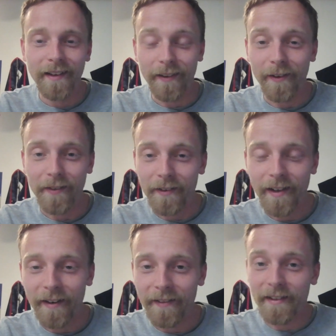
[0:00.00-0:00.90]
There was a
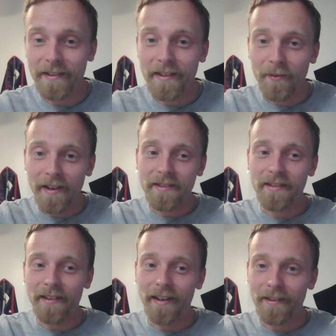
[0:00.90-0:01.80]
lot of
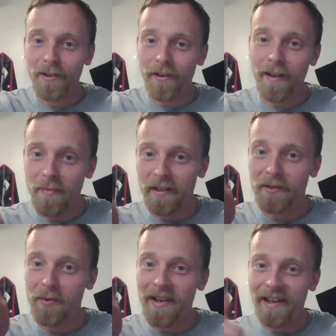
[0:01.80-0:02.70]
degeneration that it took in
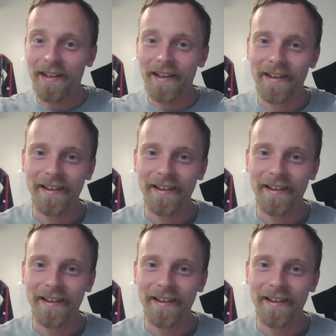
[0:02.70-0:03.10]
between.